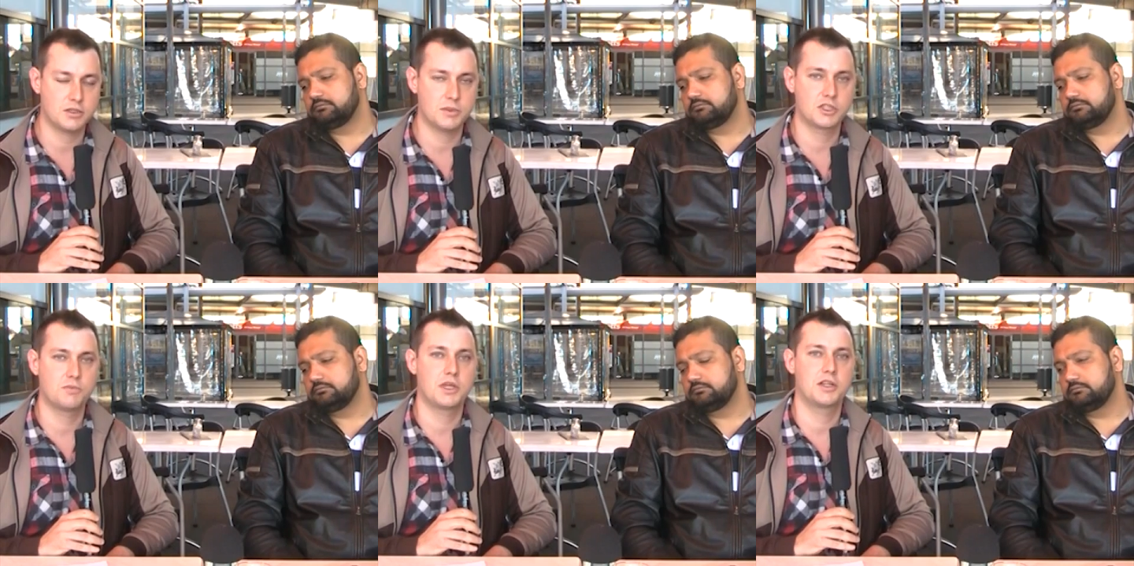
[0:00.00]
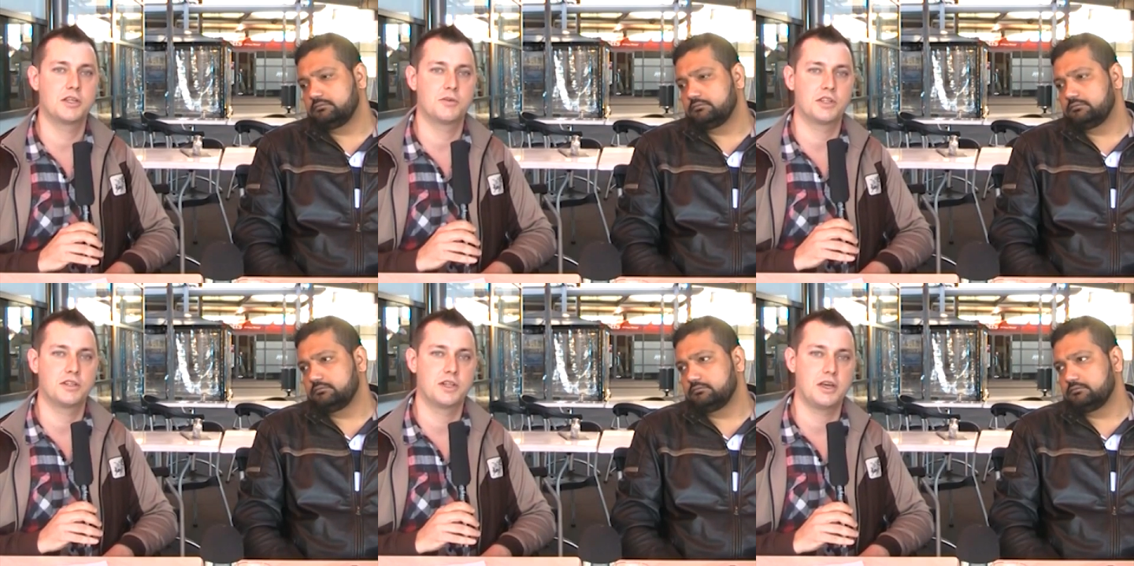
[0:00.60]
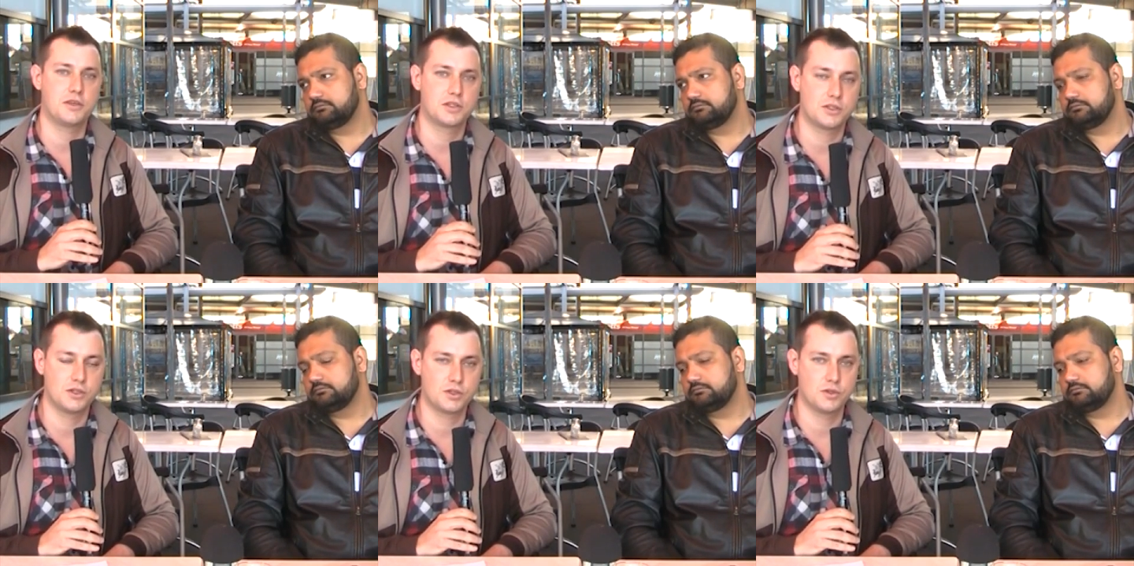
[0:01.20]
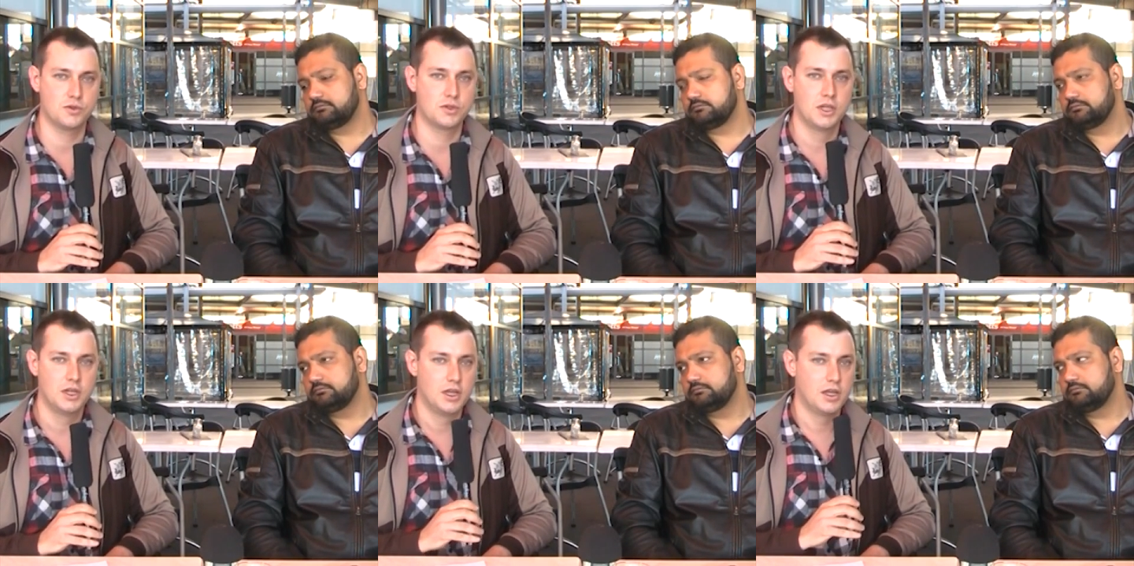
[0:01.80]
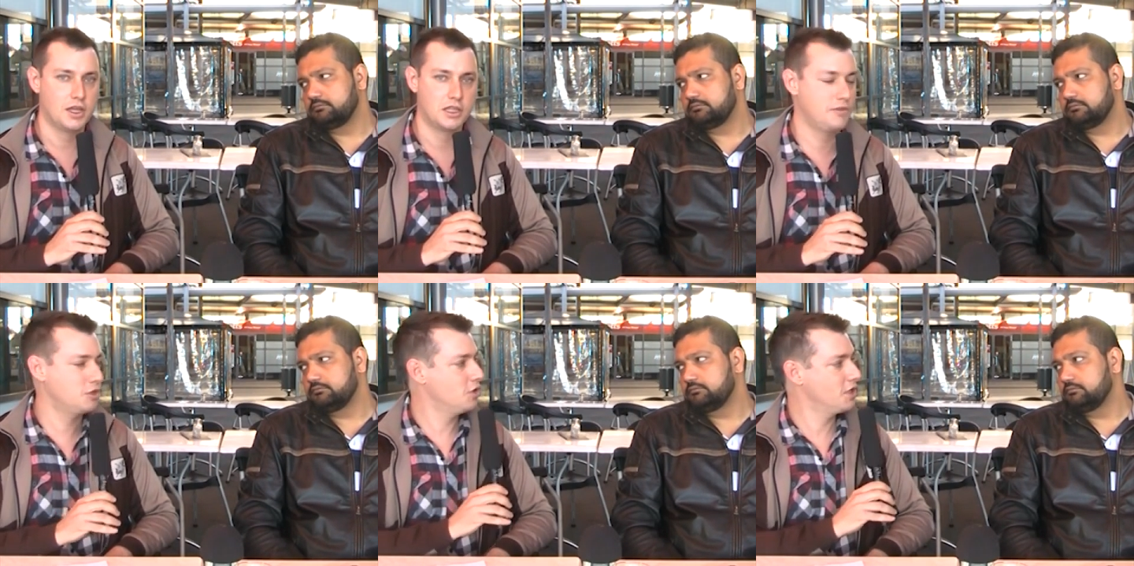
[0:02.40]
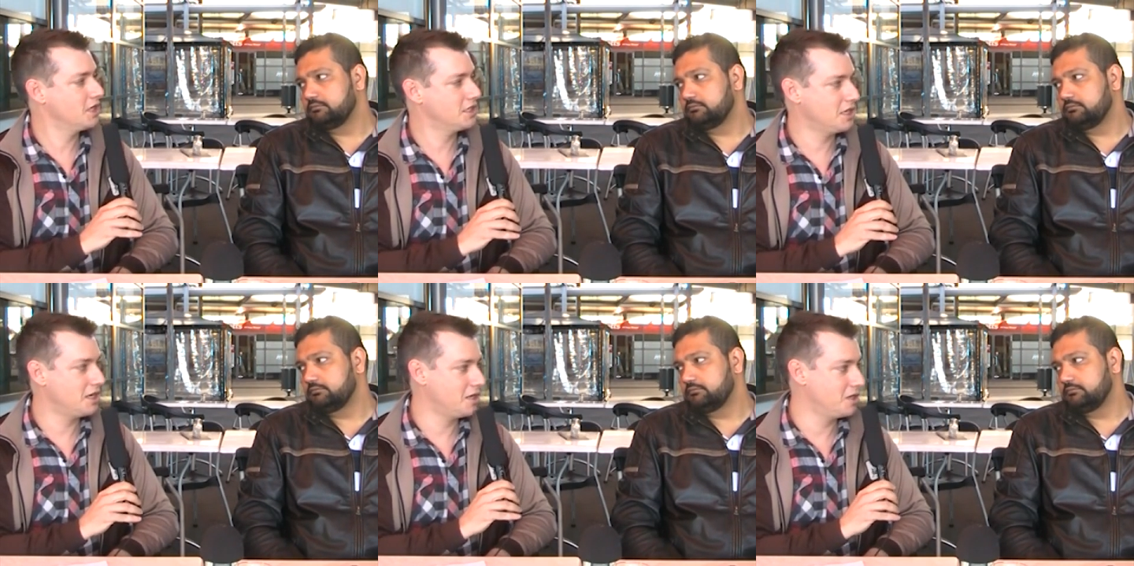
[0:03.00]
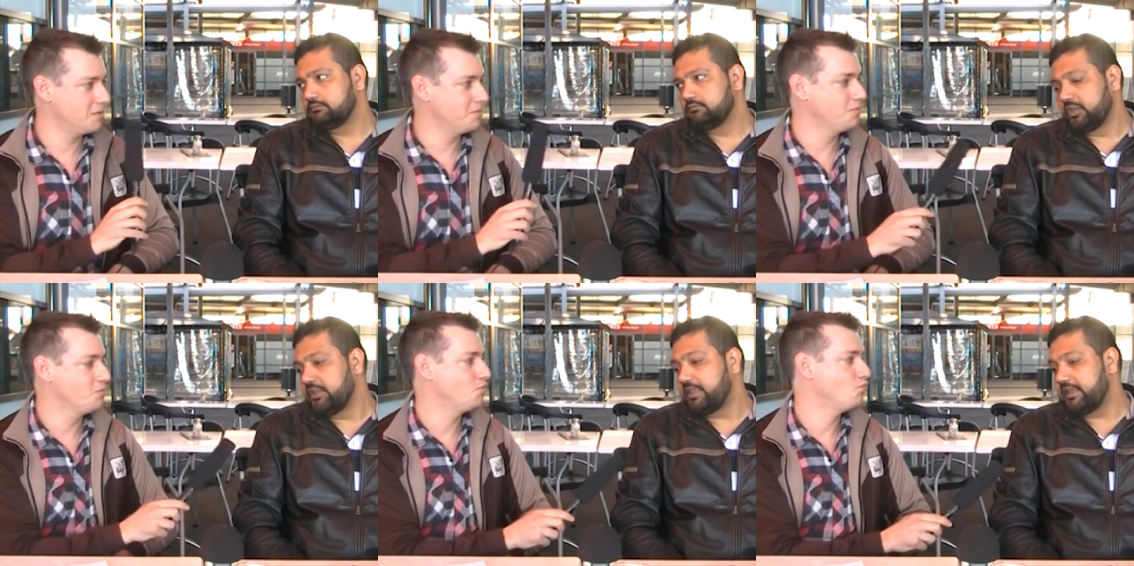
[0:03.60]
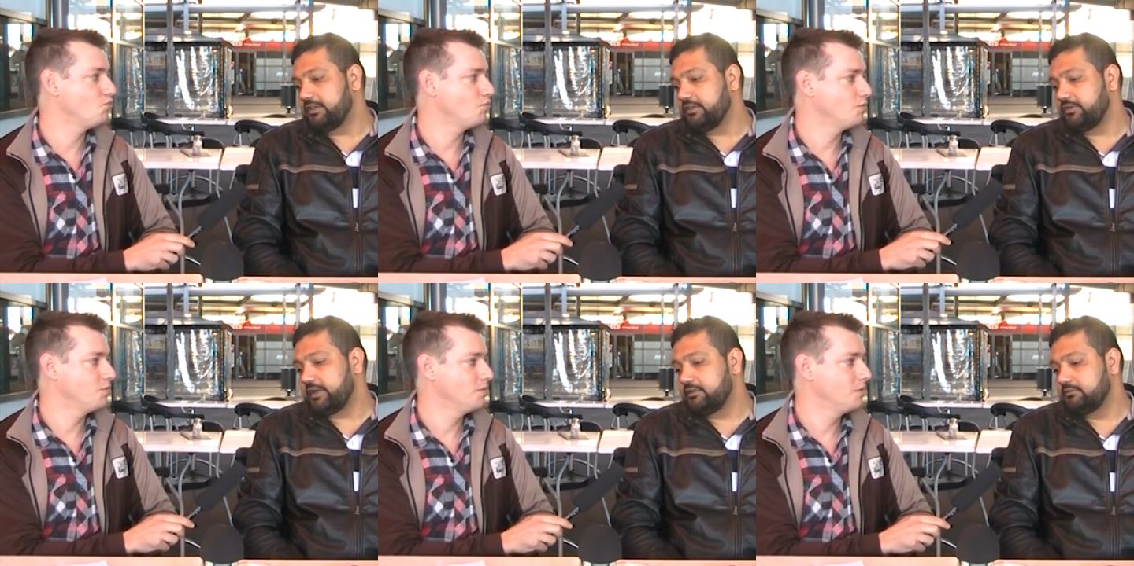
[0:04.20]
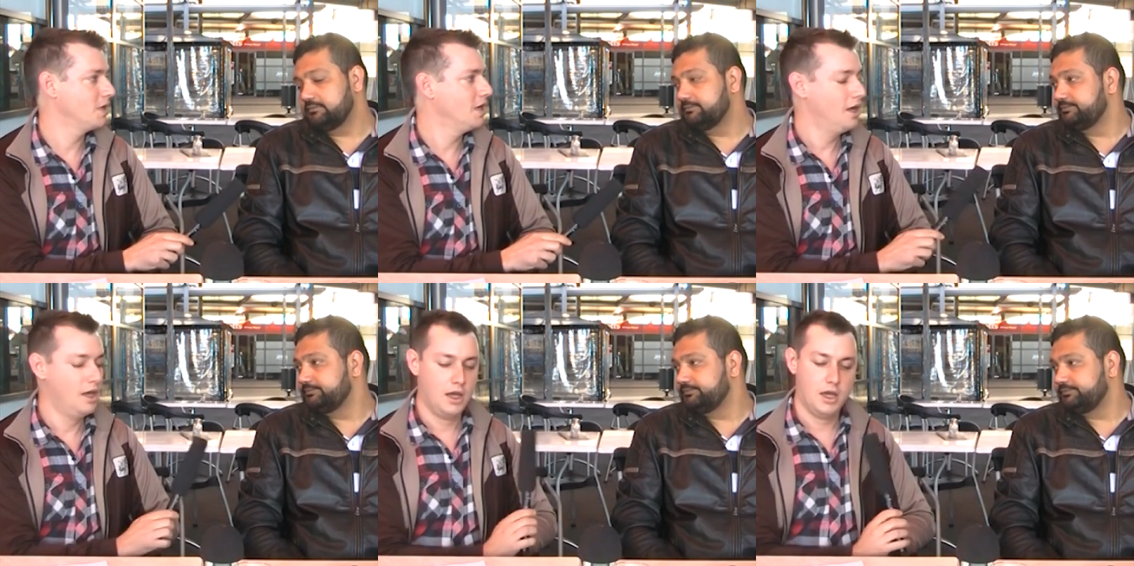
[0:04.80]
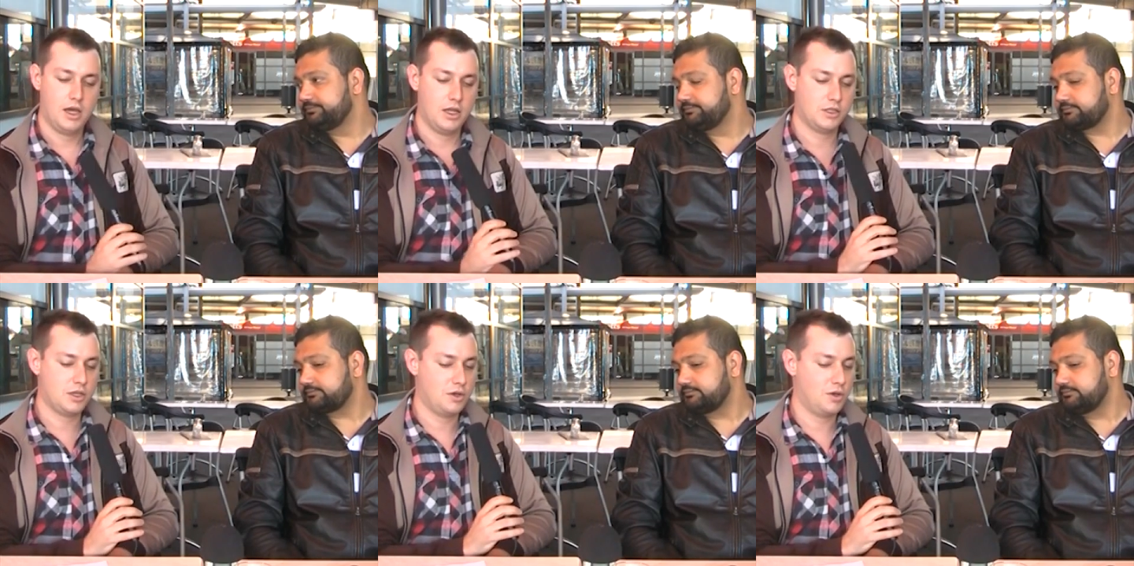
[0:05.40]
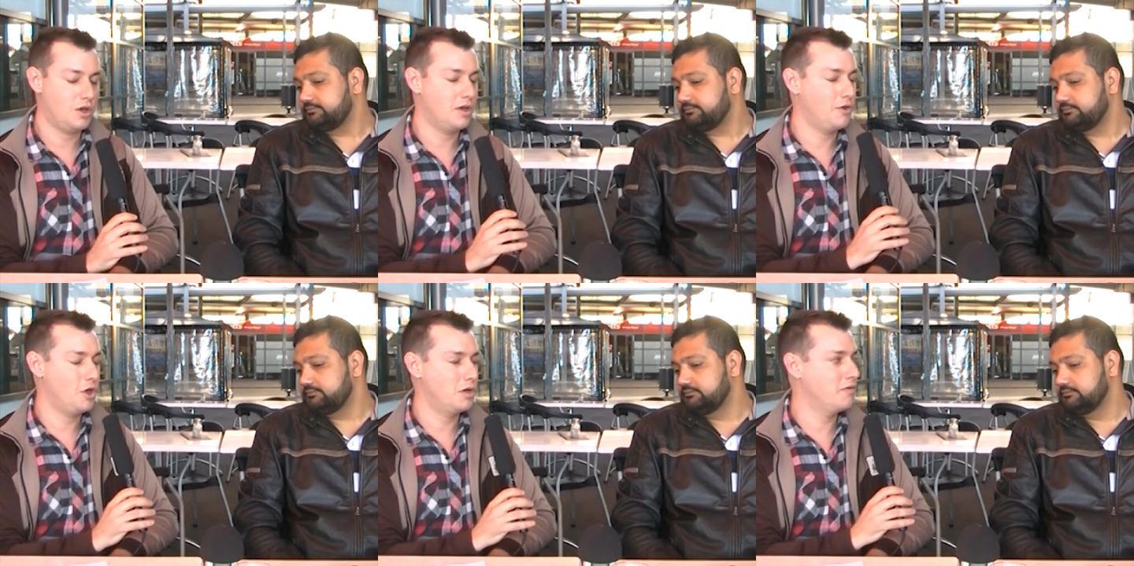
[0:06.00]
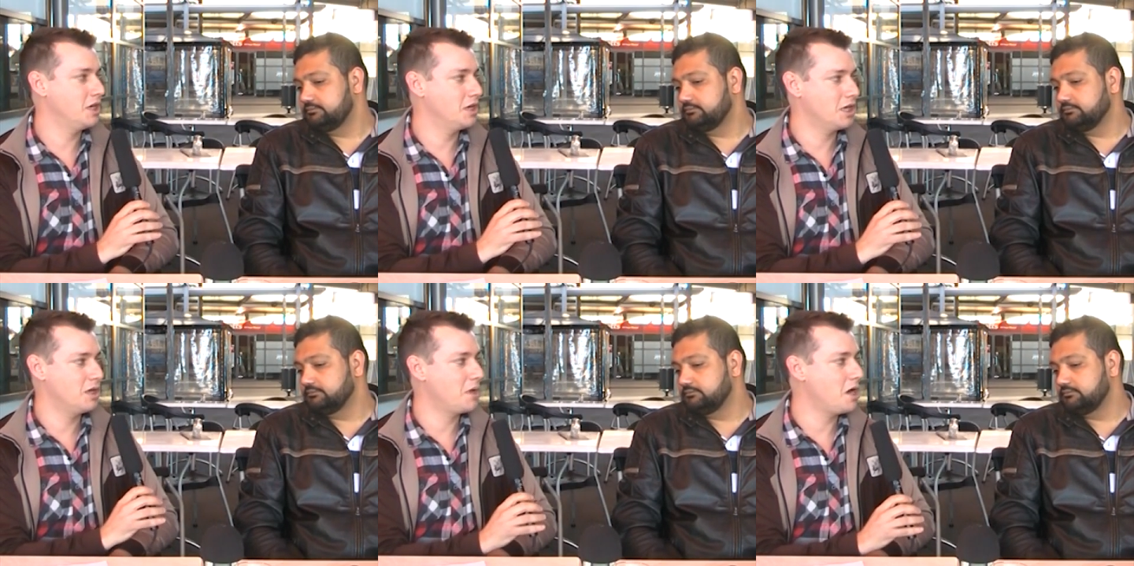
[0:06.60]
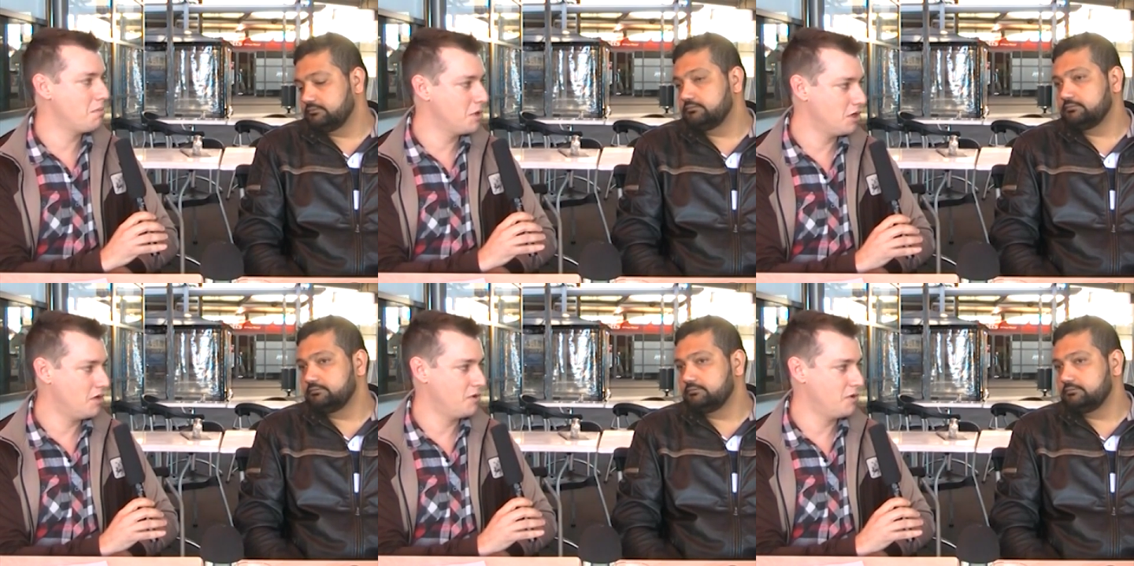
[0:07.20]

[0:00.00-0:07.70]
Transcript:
Speaker 1: amongst media, and in other circles. Thanks for joining us today, Ali. Thank you, Ewan. Uh, so I've heard of an imam of a